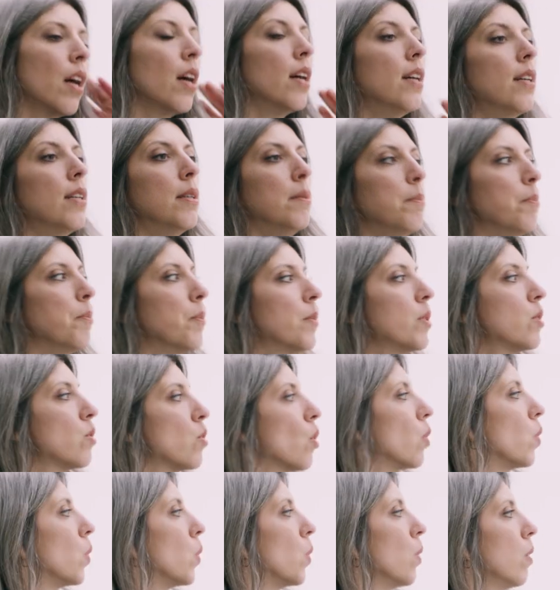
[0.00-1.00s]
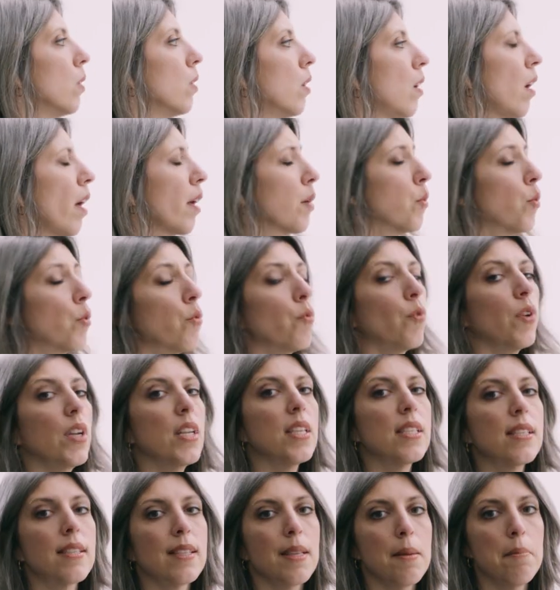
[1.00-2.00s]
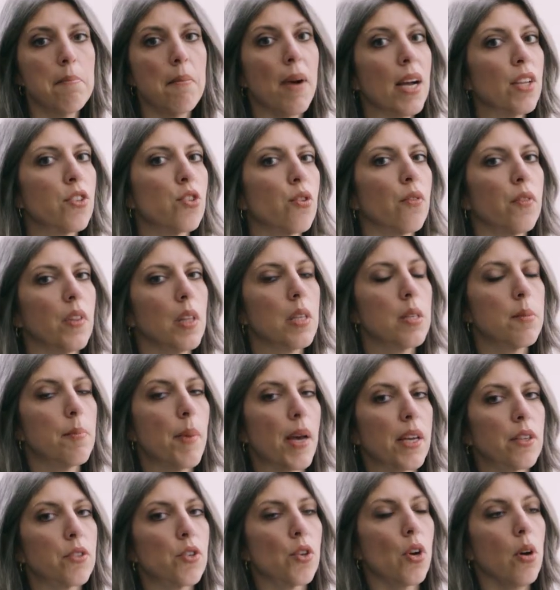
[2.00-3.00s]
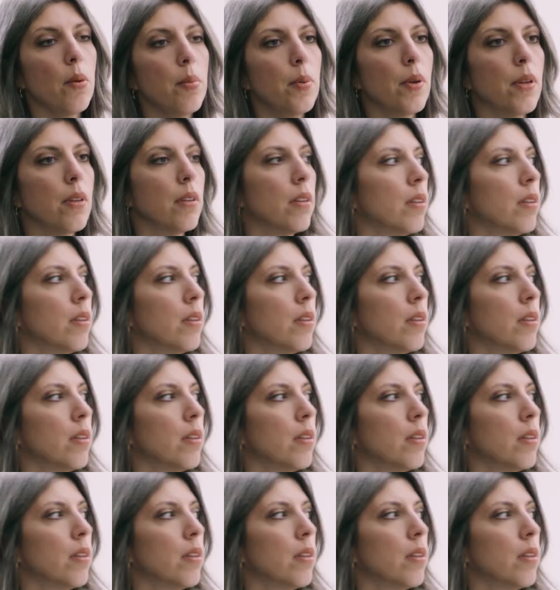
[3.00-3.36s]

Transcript: so I won't really see much of this backdrop,